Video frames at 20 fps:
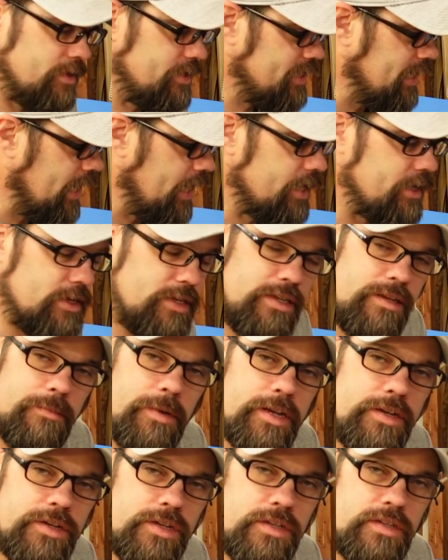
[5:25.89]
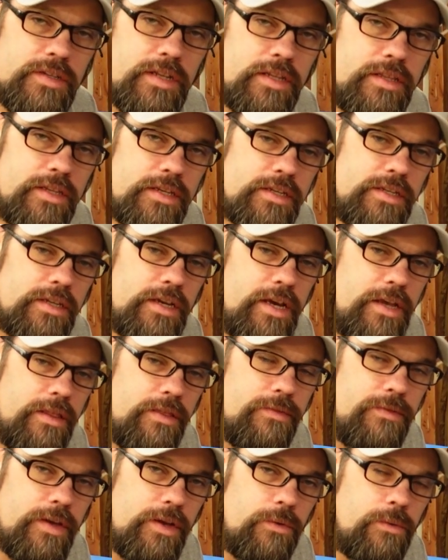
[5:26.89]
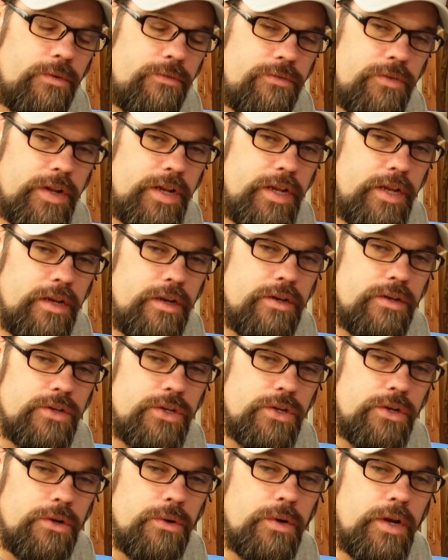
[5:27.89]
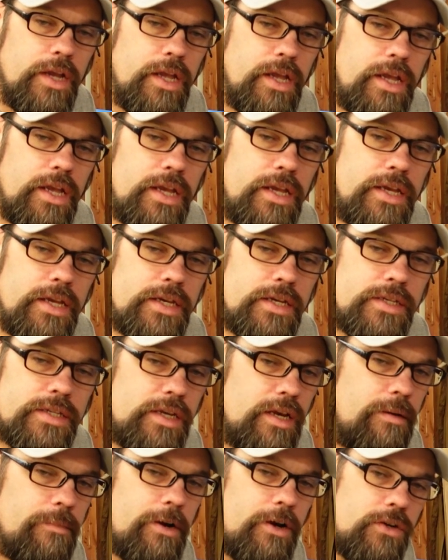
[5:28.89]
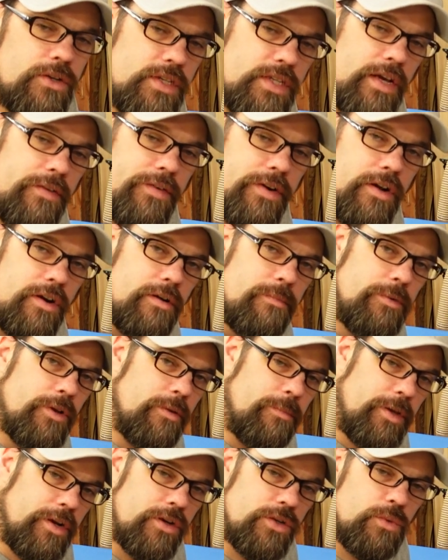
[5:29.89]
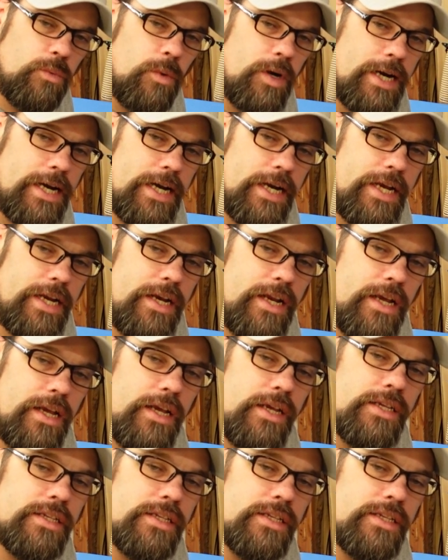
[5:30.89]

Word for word: The tightest dimensions that this I think would fit into is about 700 millimeters wide,